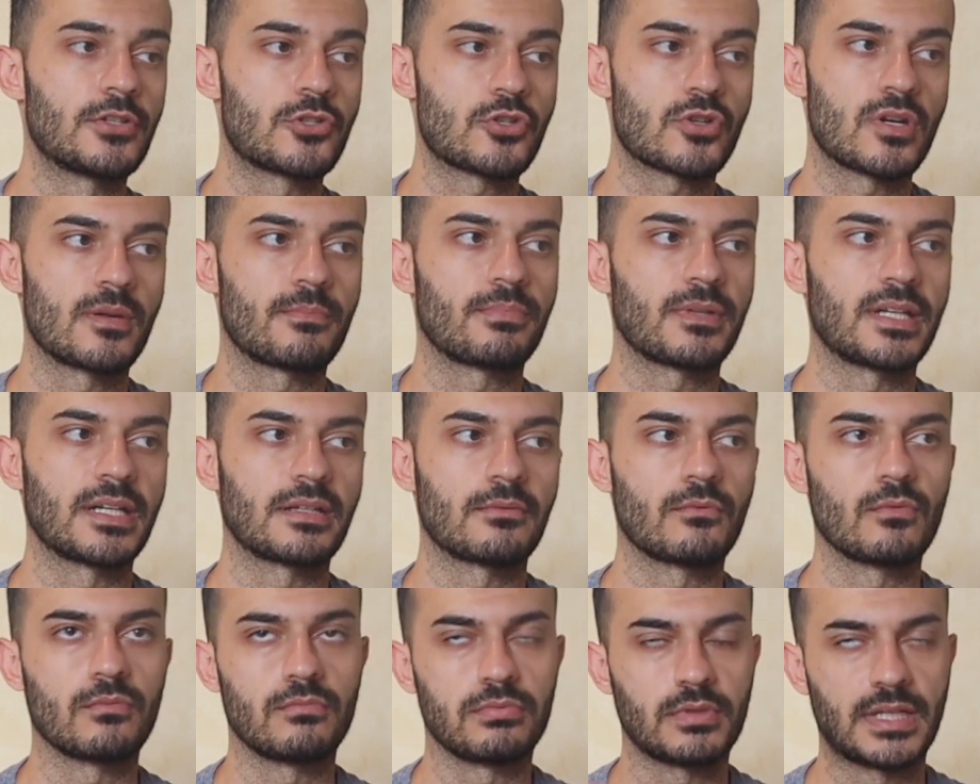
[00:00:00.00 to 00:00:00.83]
trip
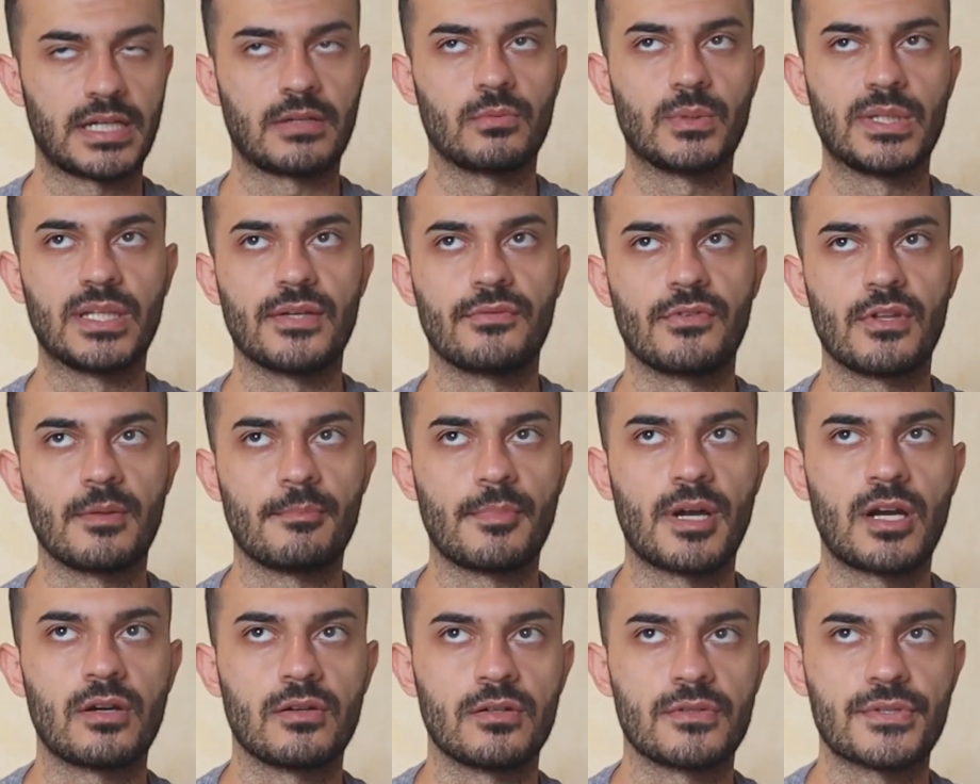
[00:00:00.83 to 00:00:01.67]
like we live in the
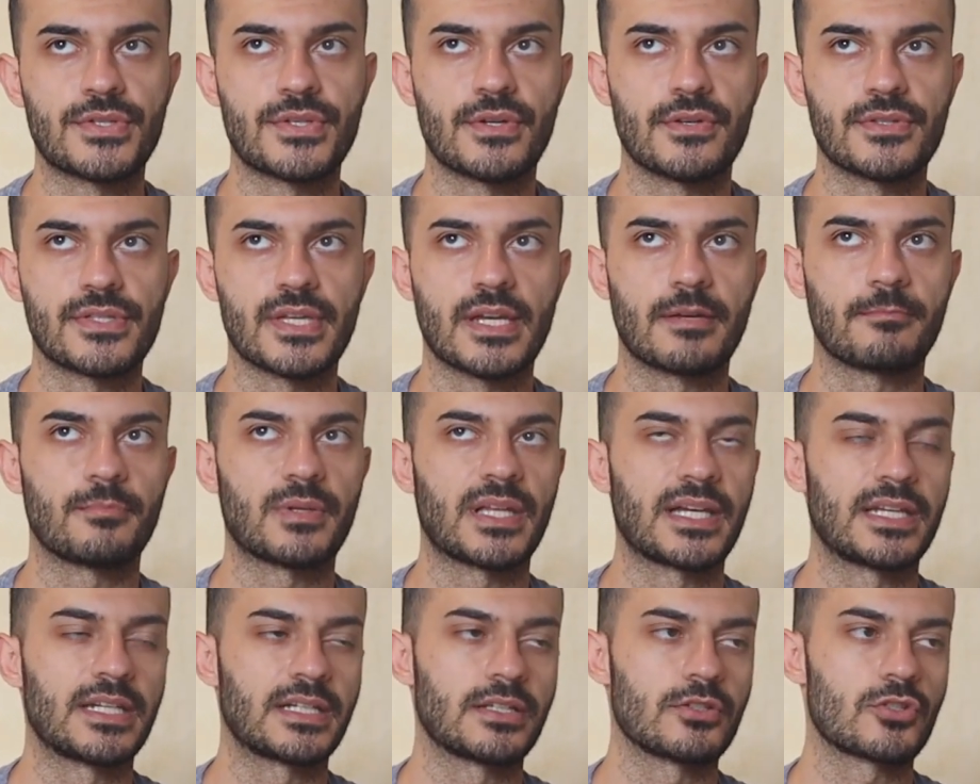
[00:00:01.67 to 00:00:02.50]
mountains, so it's like
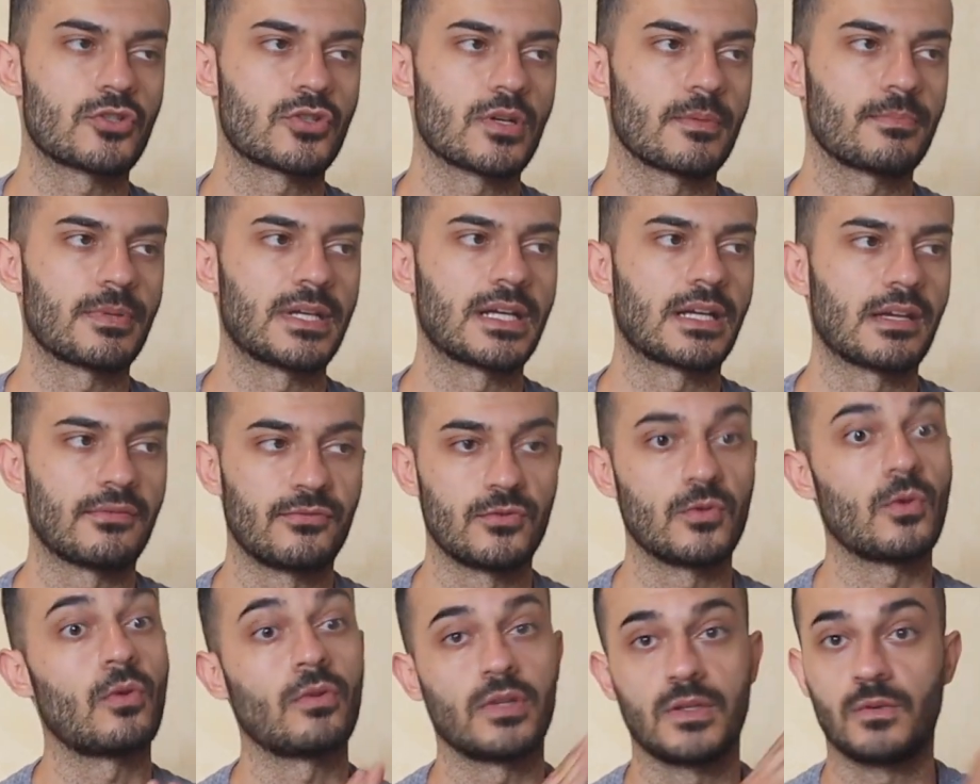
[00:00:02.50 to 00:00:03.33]
planning a trip like
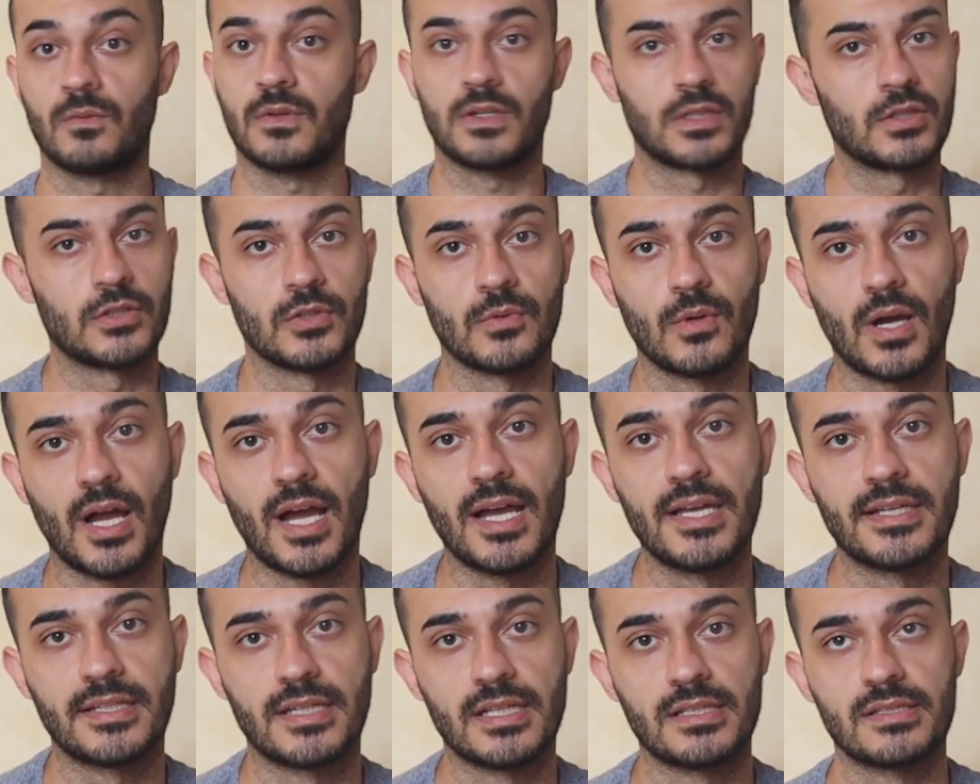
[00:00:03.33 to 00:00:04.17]
if you only want to do a
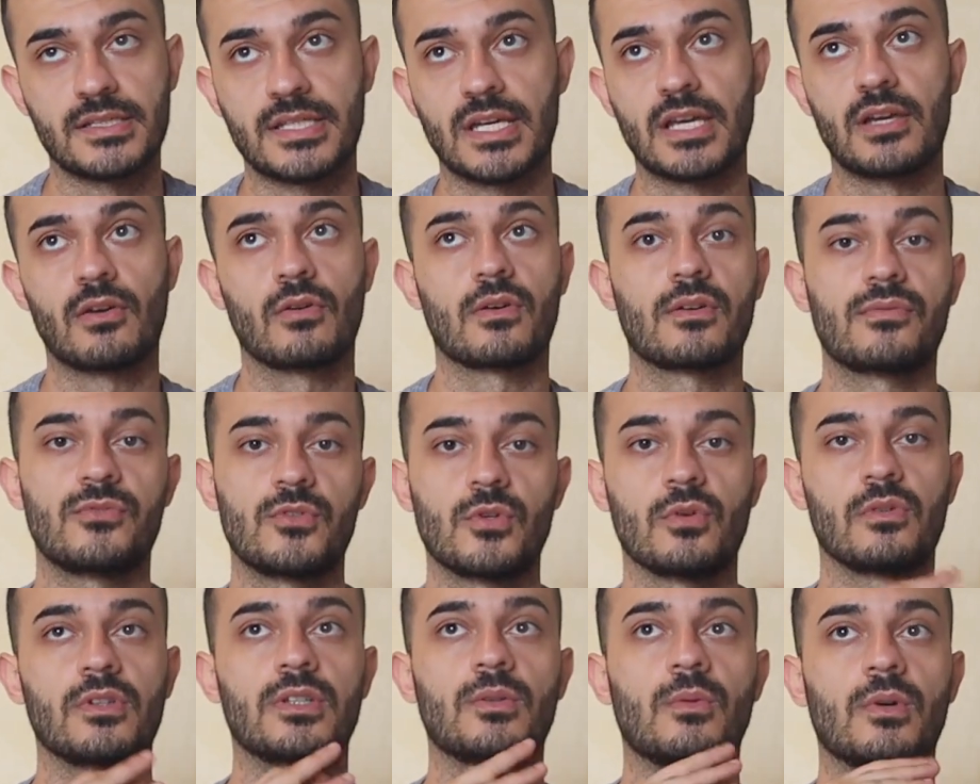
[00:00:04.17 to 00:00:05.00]
hiking day, or if
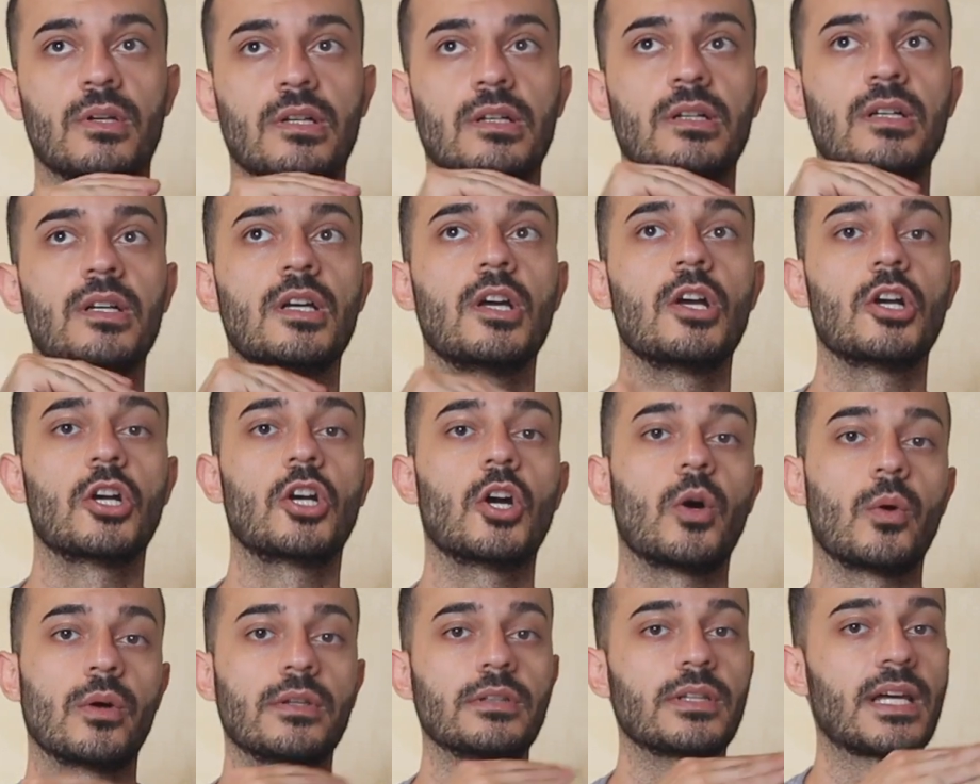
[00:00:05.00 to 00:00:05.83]
you only want to
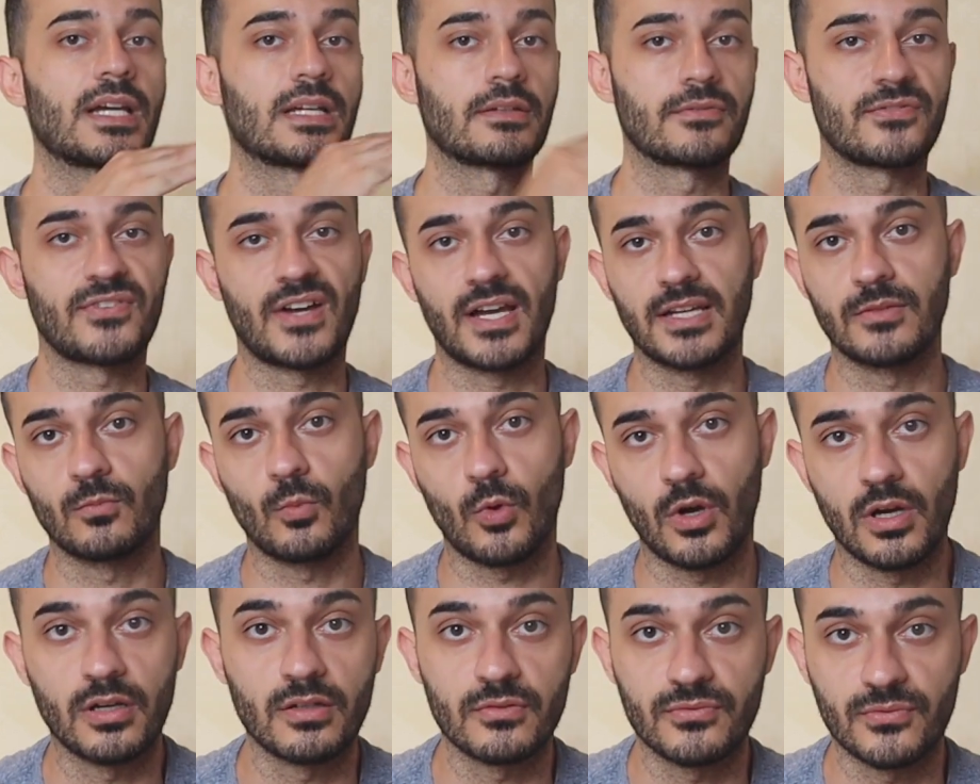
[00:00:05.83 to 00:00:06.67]
go and like find
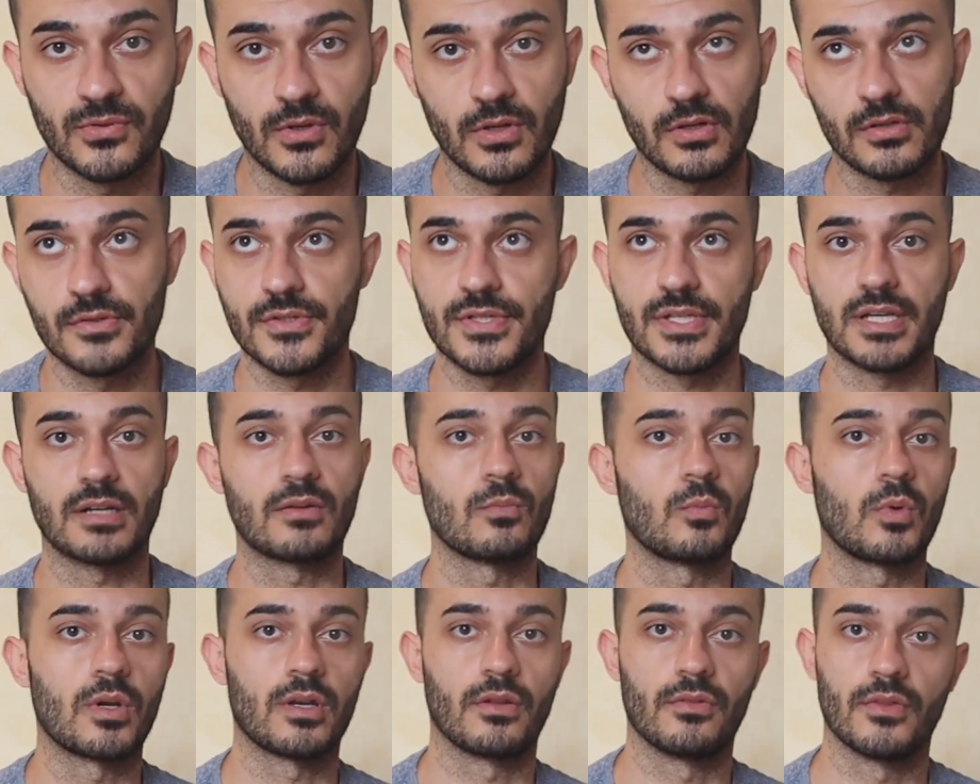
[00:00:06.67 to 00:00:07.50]
waterfalls, like
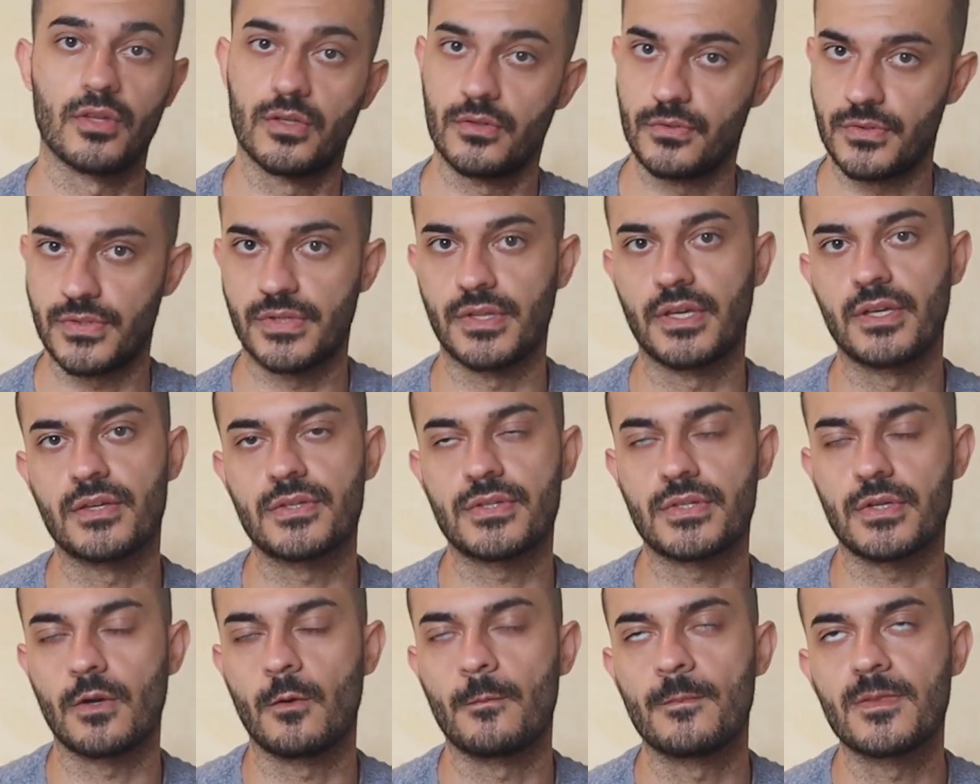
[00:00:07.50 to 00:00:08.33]
one of those days.
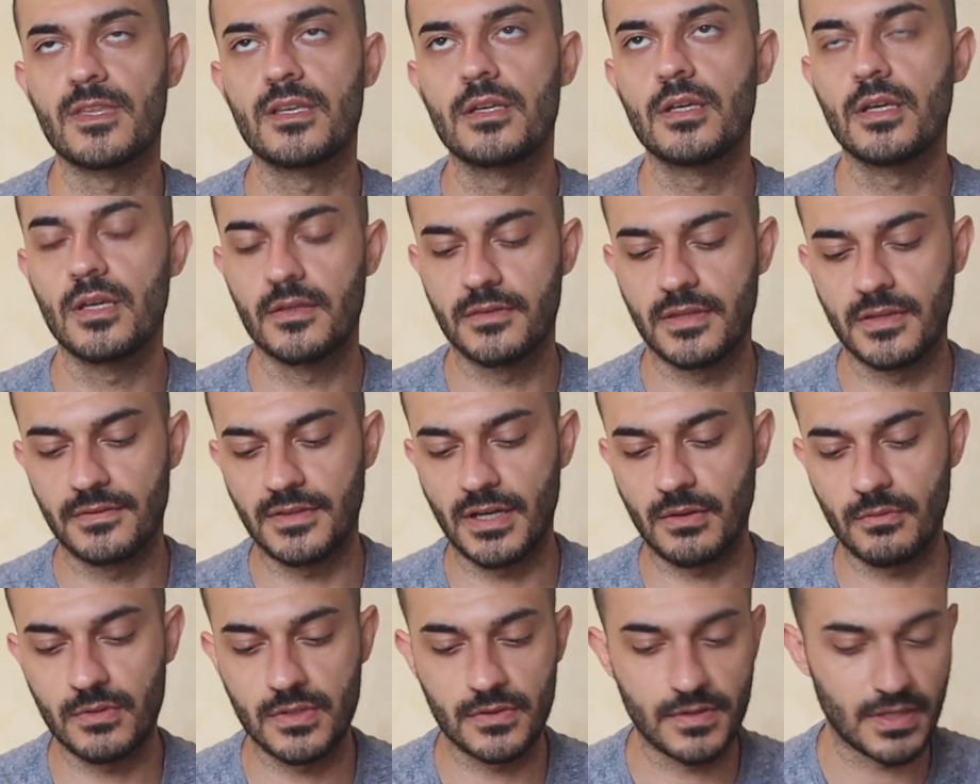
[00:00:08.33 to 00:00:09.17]
So
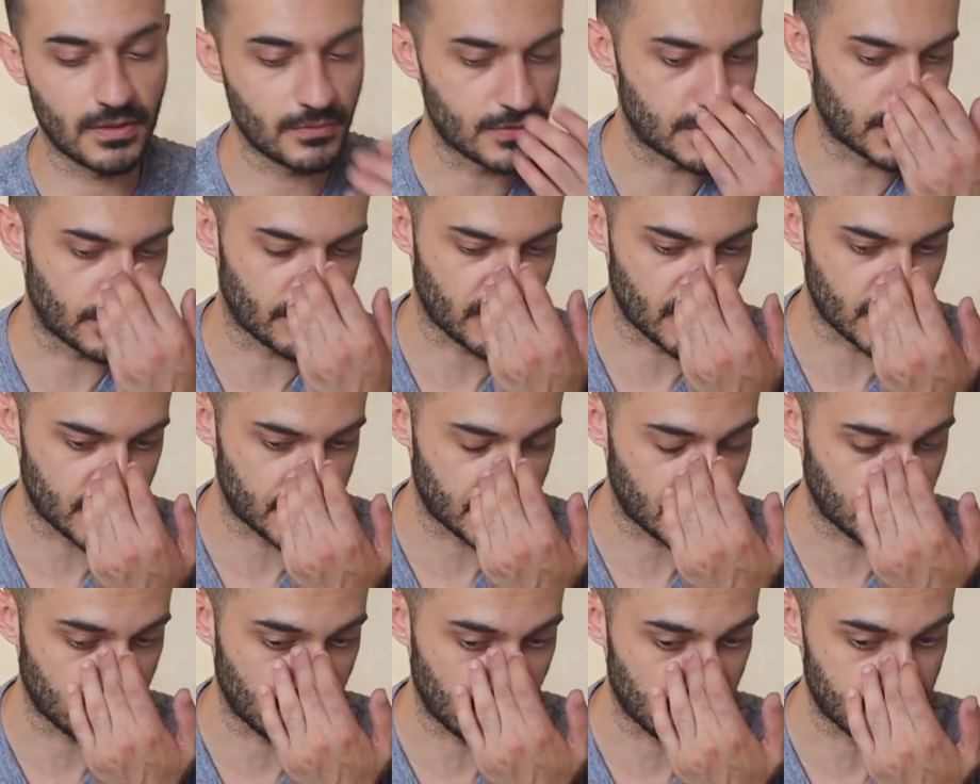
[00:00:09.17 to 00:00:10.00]
that was the first
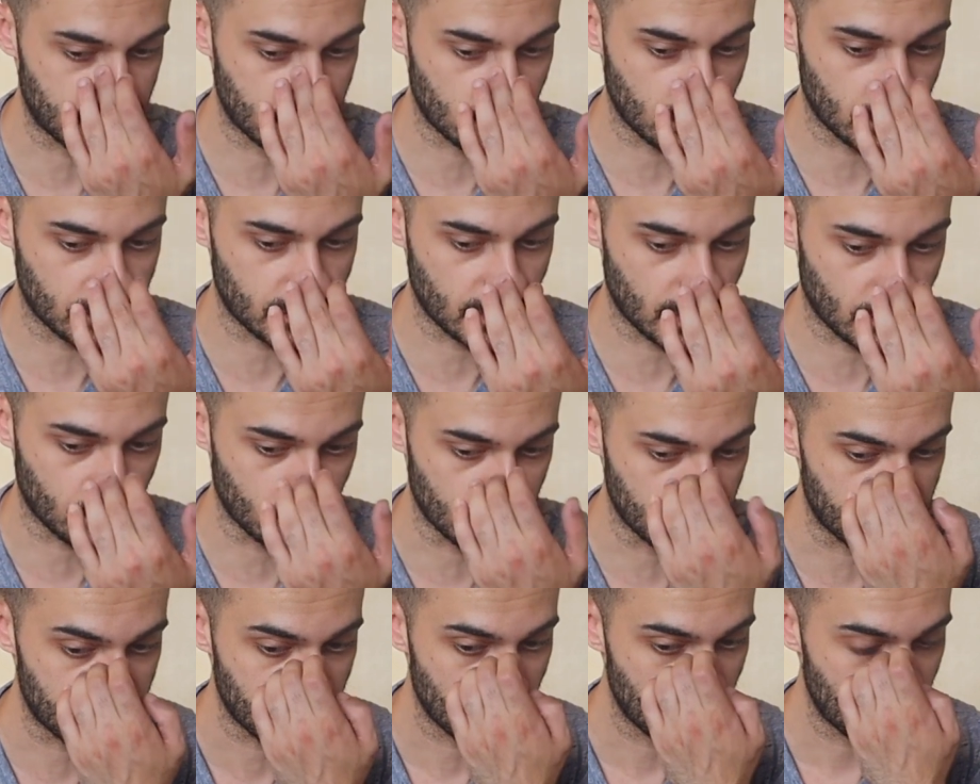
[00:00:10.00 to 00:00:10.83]
thing that I sort of took
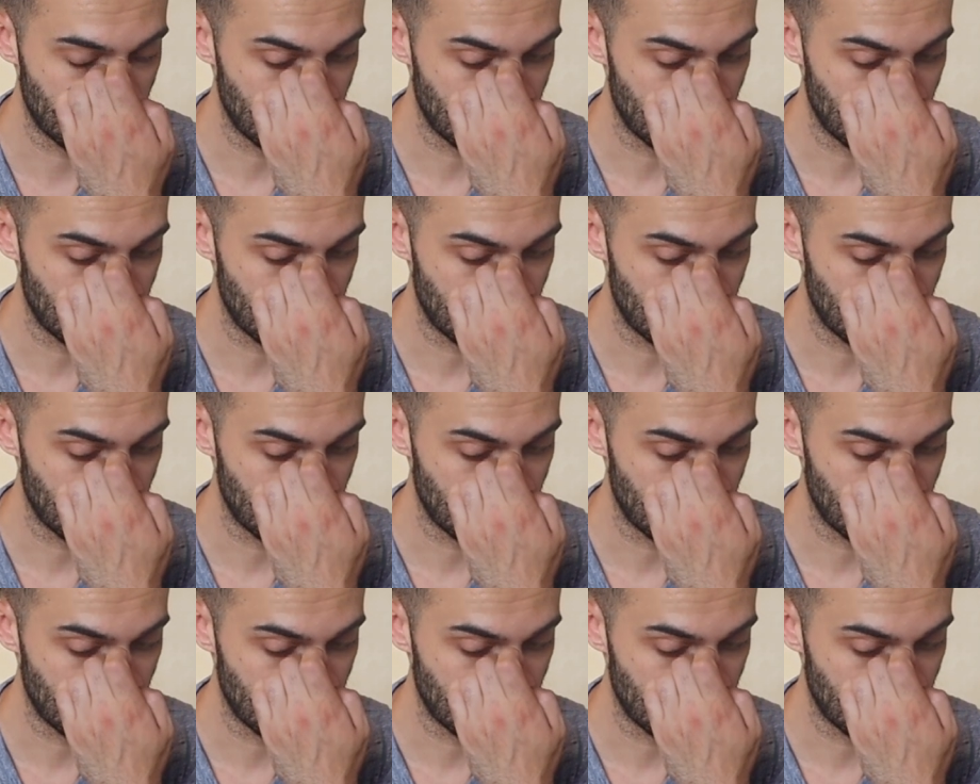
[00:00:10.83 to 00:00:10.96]
was